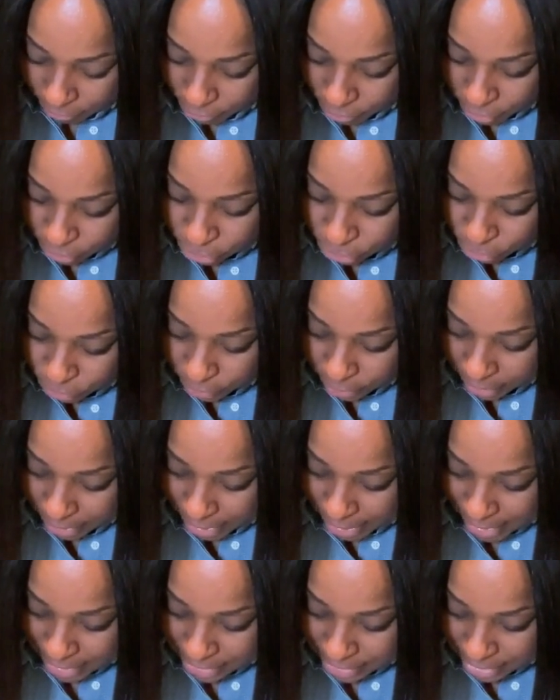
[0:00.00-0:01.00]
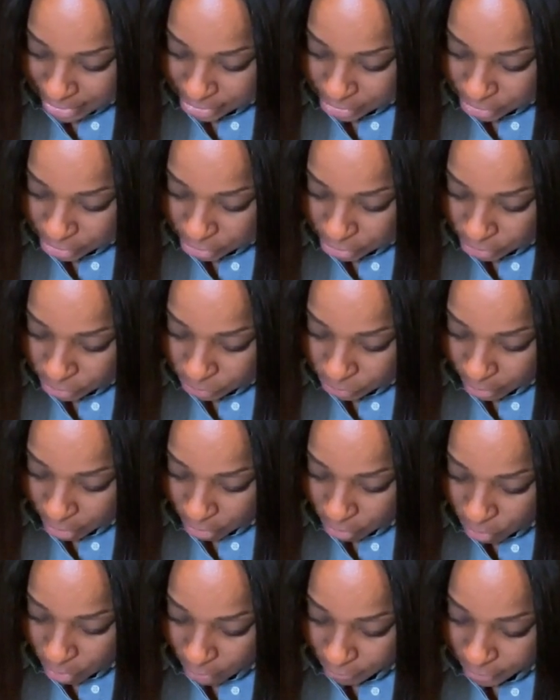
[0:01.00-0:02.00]
for shortly I say to you
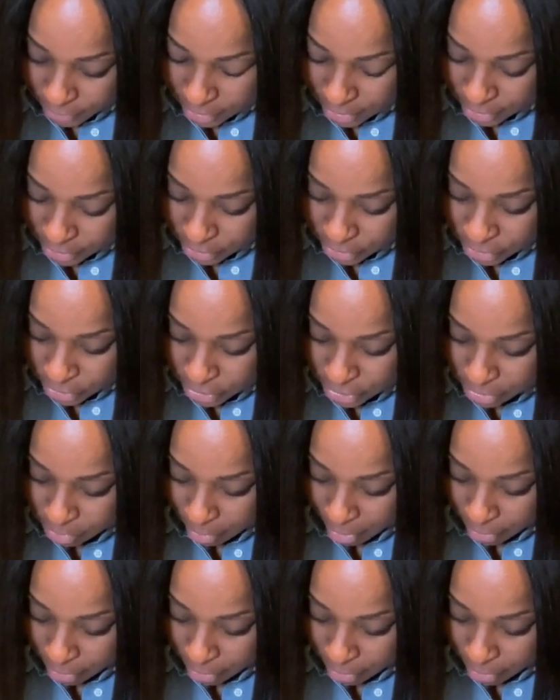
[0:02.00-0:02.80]
that whoever says to this